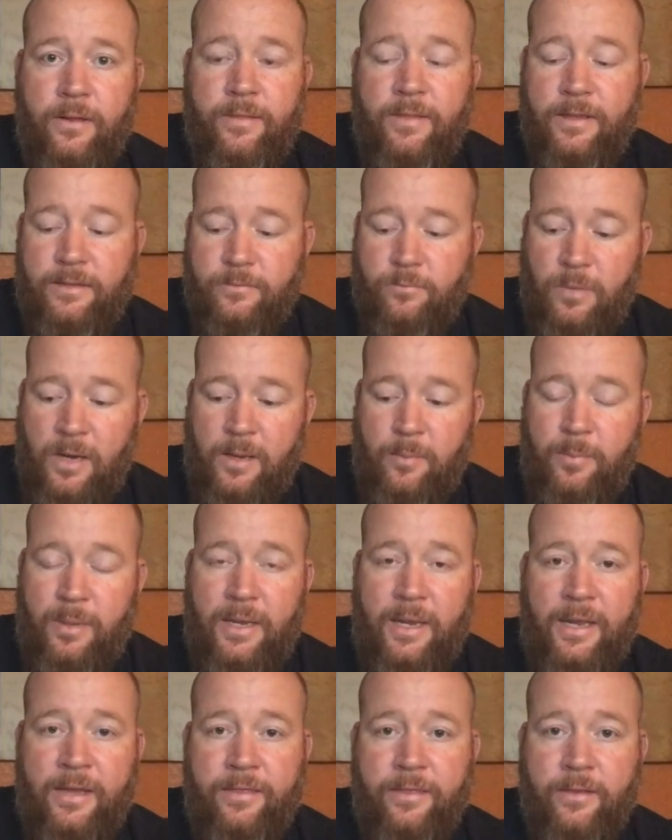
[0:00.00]
that might
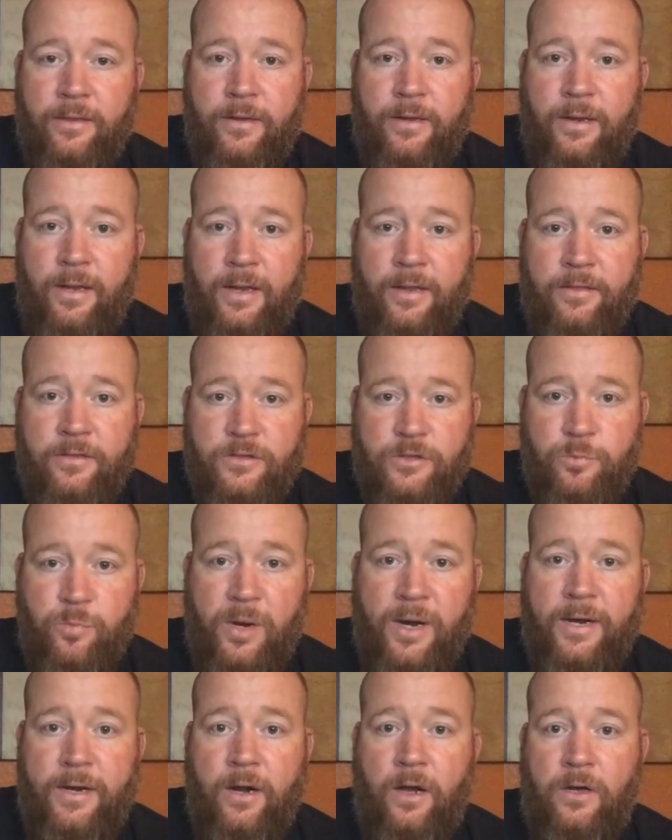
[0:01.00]
be in the
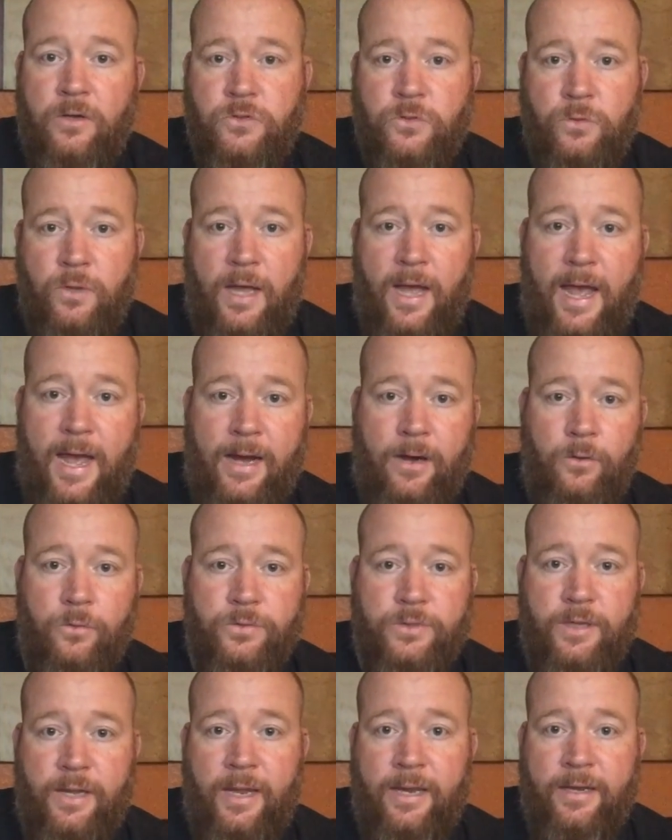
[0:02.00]
spray nozzle
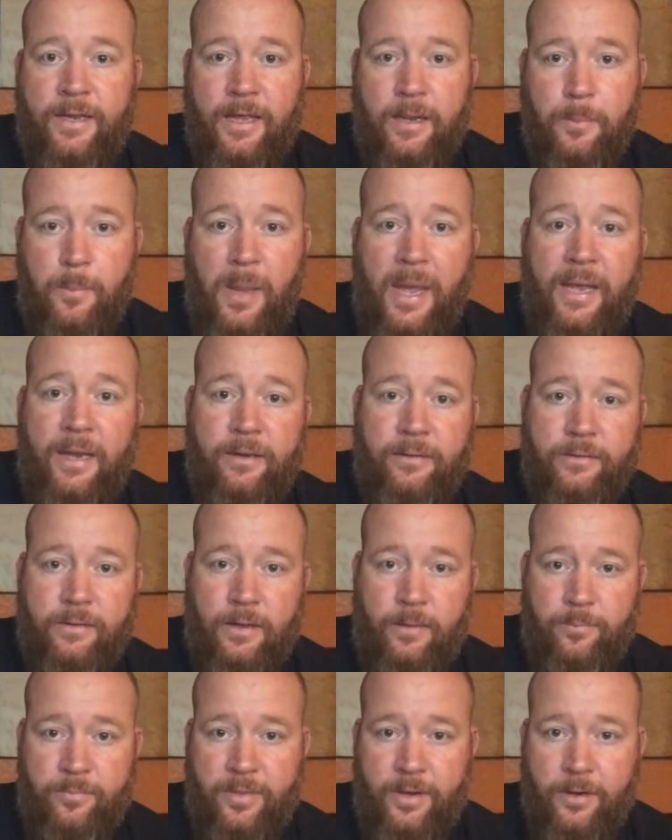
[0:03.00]
out and get paint up